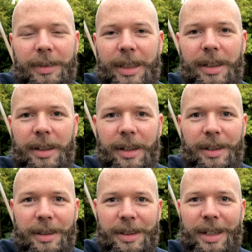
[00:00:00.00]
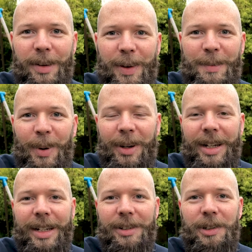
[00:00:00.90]
It's at a significant point
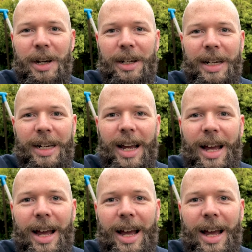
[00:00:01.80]
in its journey.